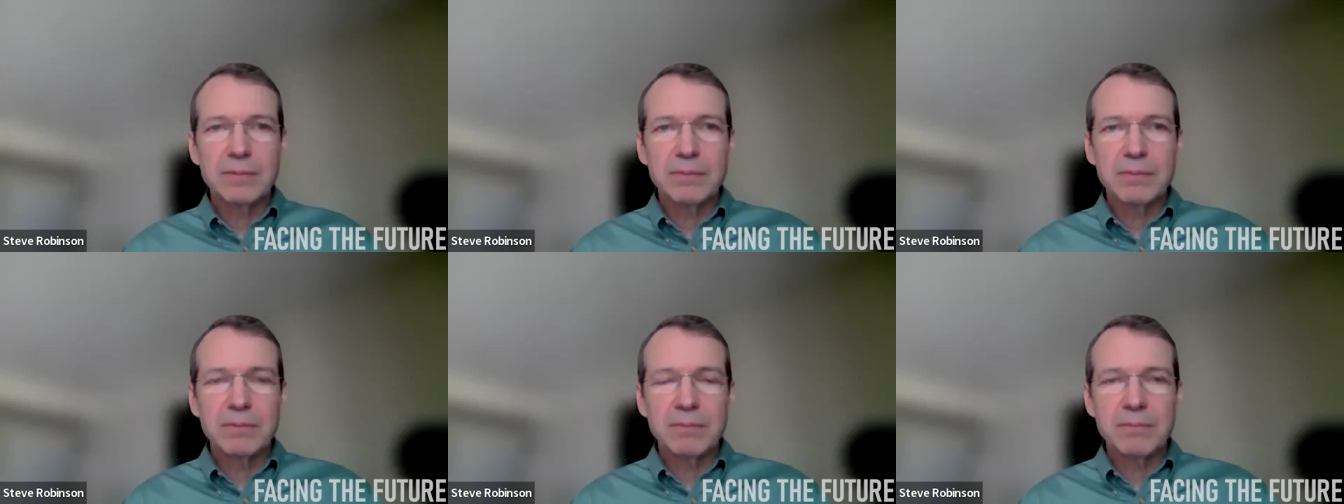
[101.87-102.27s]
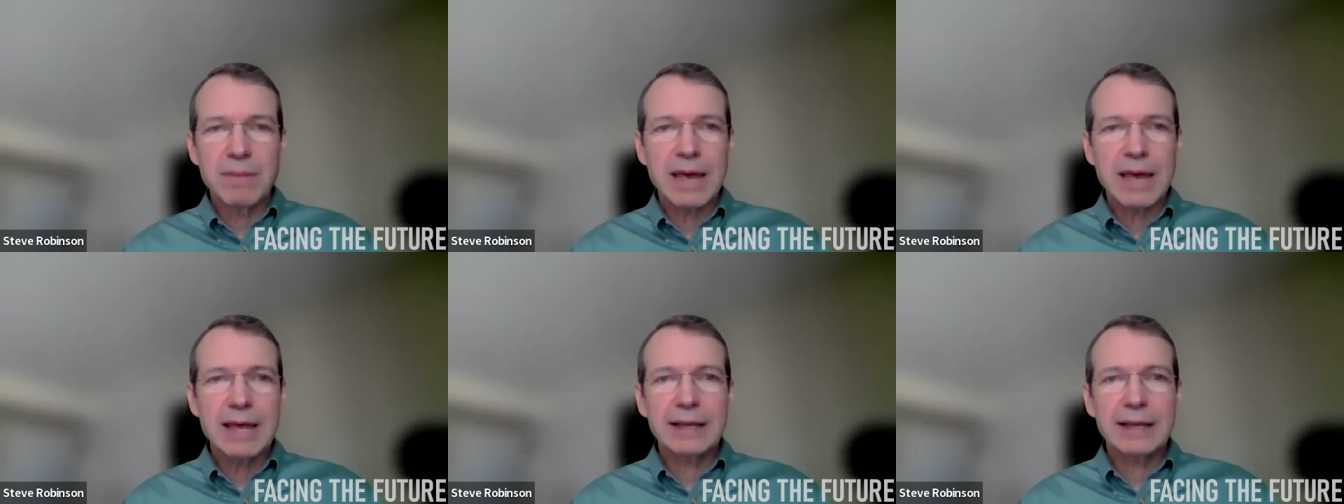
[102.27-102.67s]

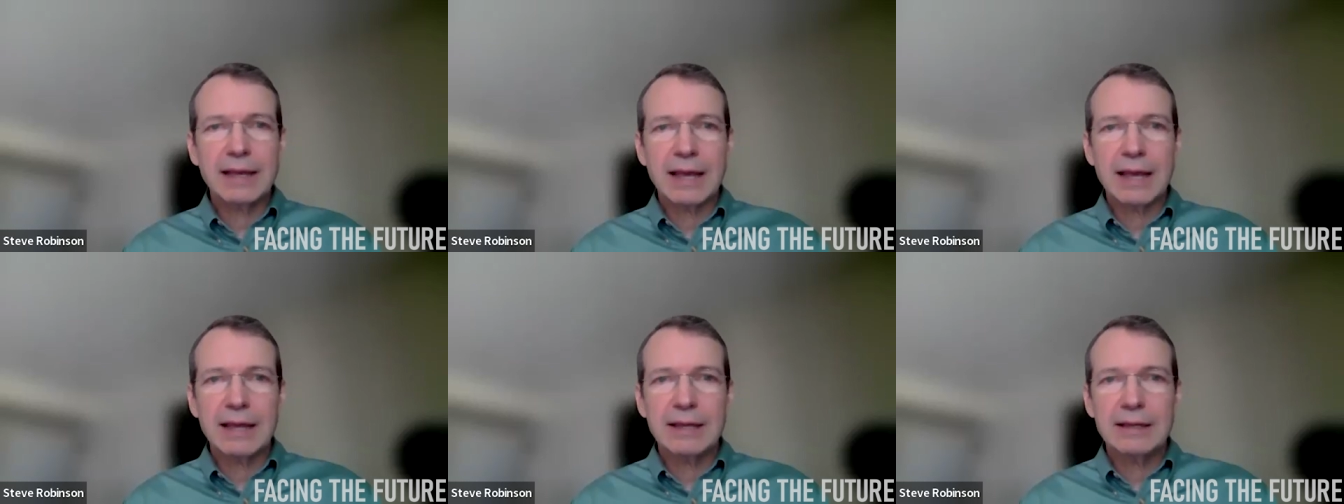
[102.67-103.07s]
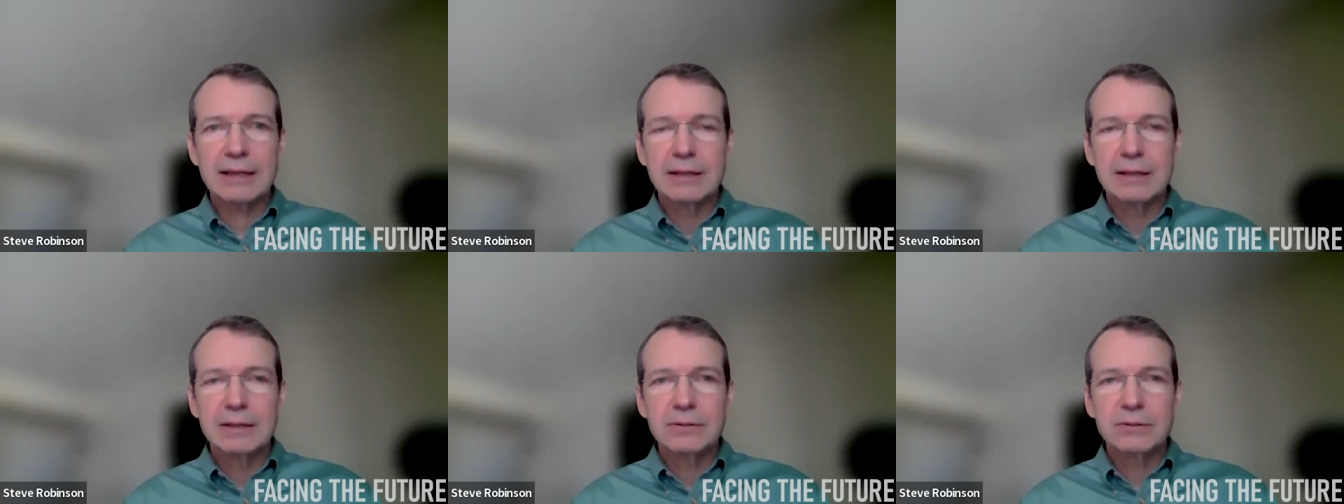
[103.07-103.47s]
make a
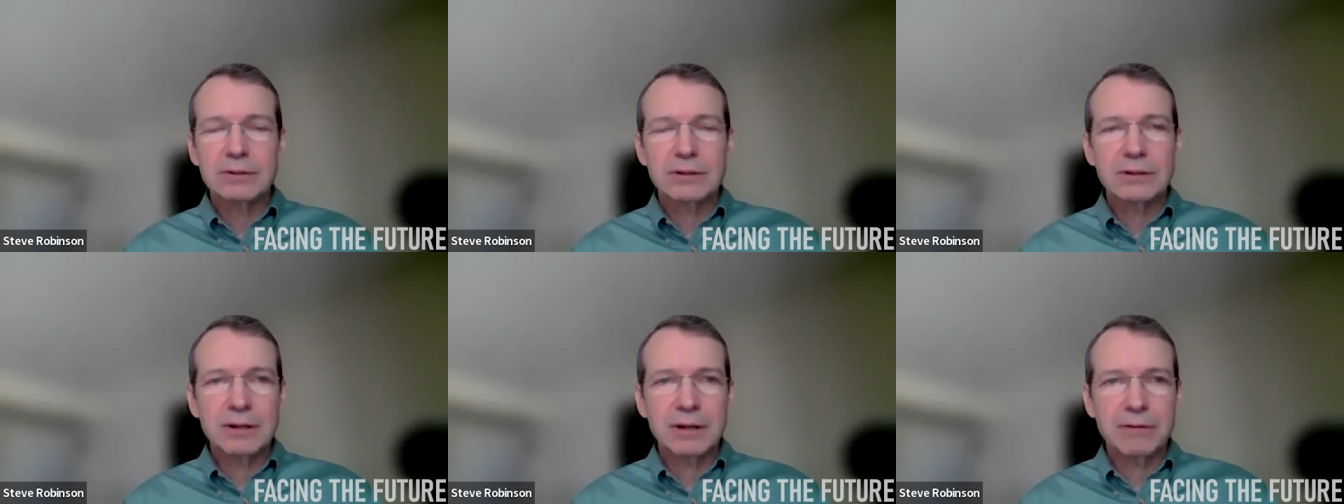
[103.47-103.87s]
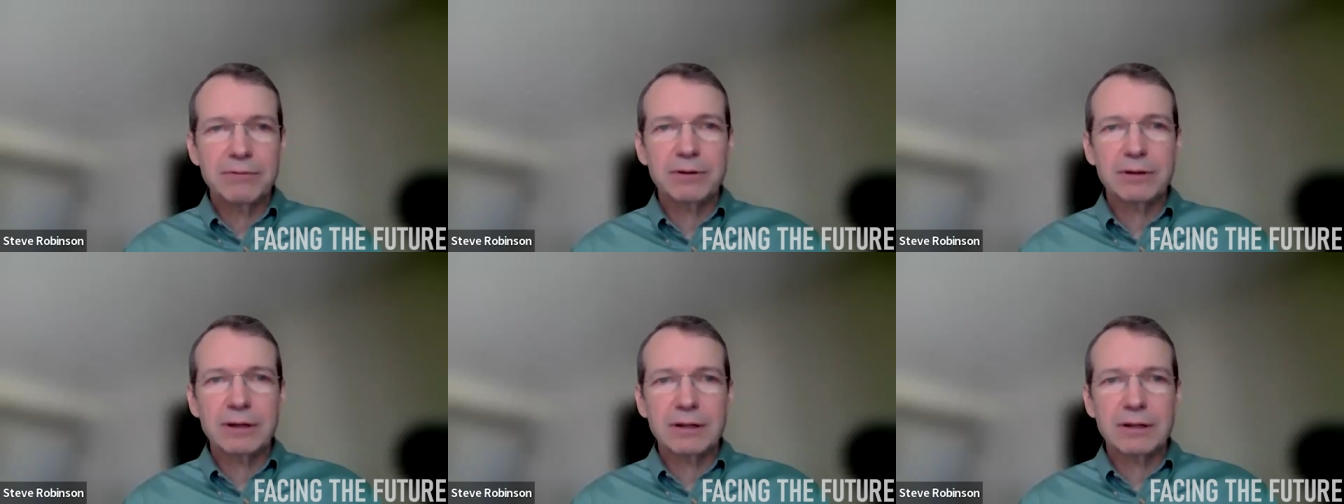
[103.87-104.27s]

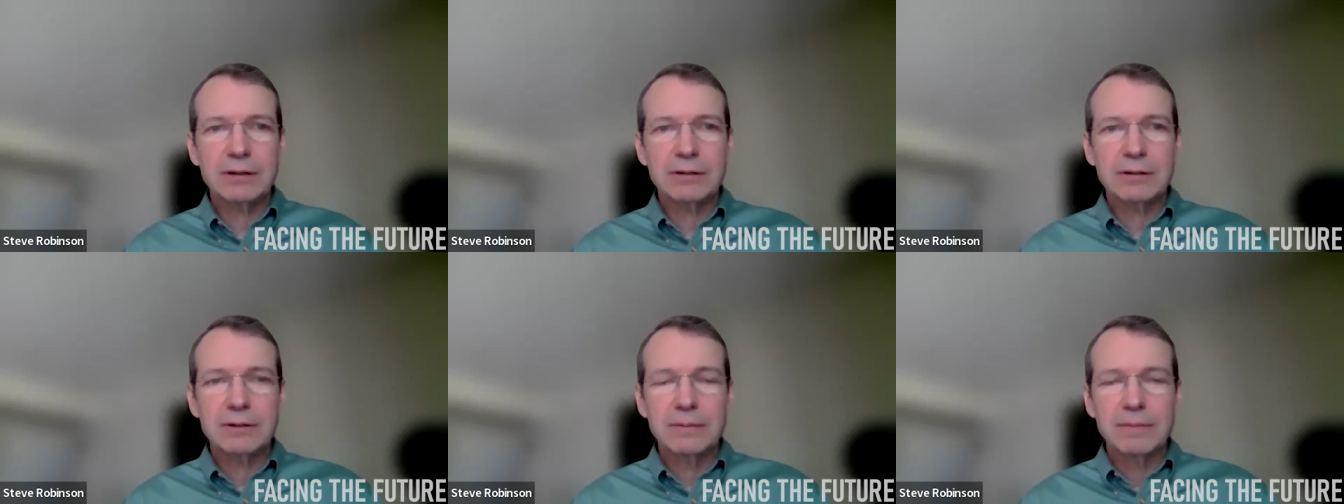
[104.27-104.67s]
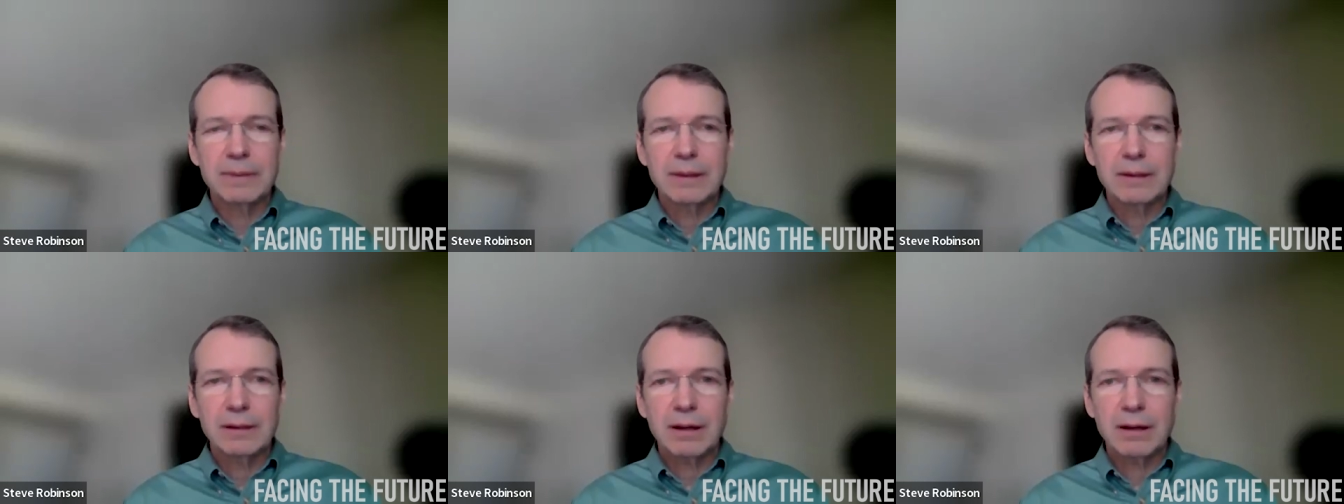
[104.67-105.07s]
significant
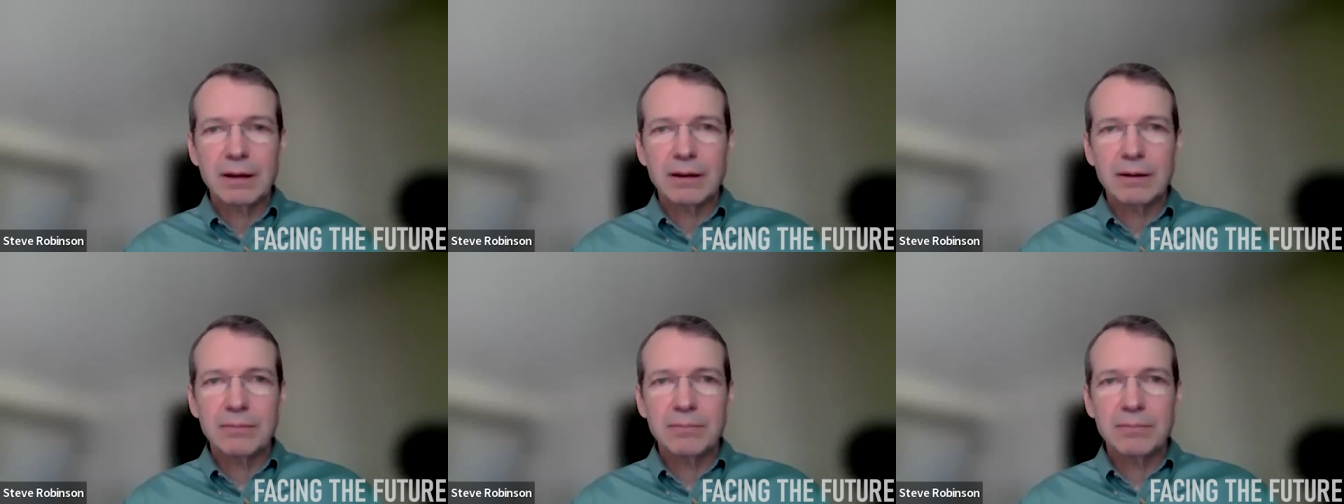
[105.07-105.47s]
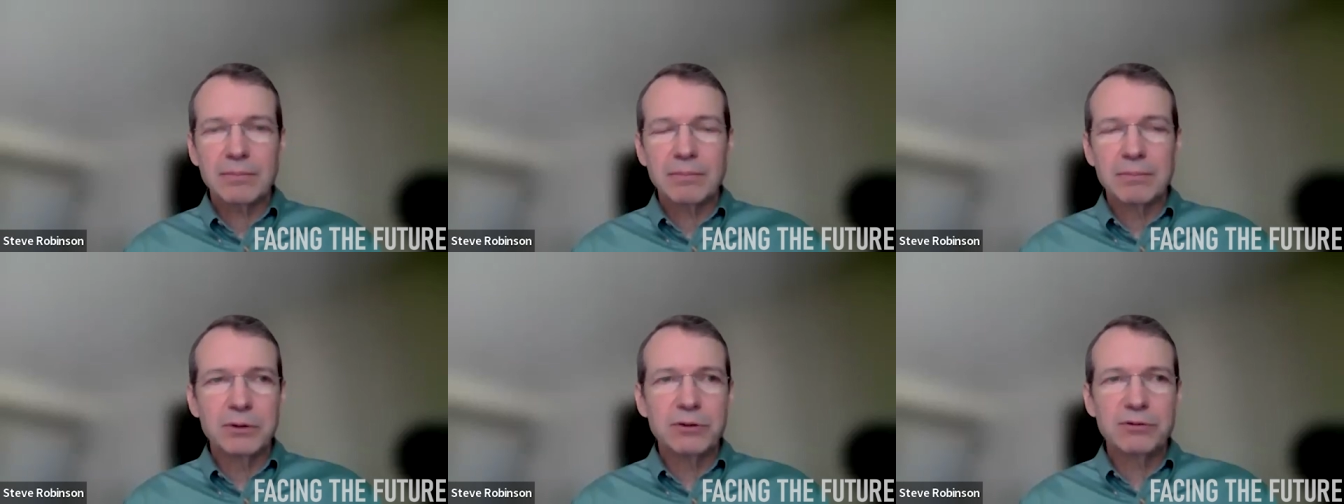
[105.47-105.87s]
um,
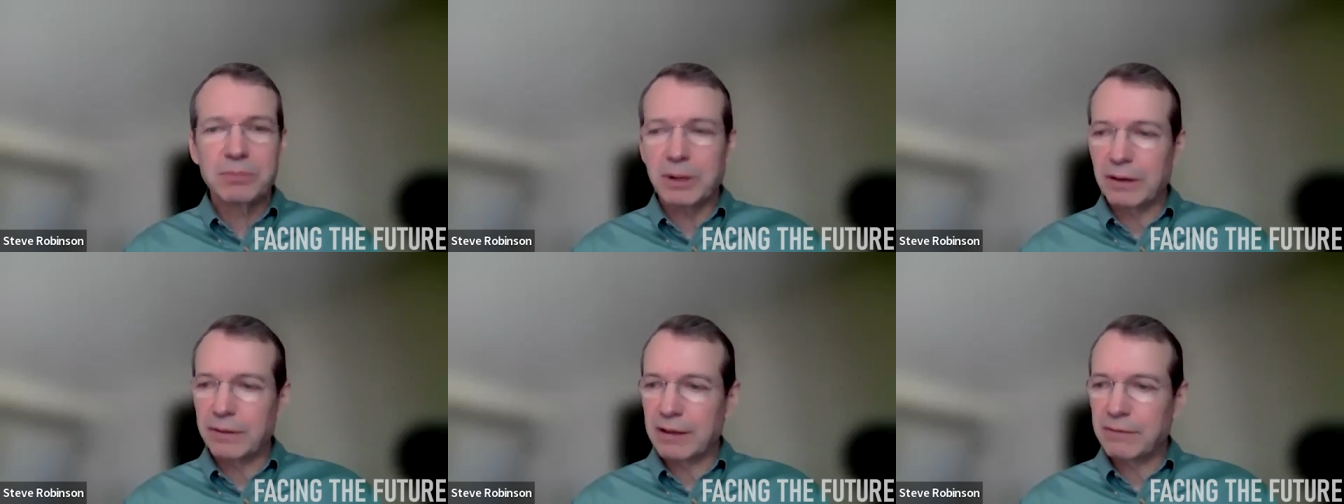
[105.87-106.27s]
movement.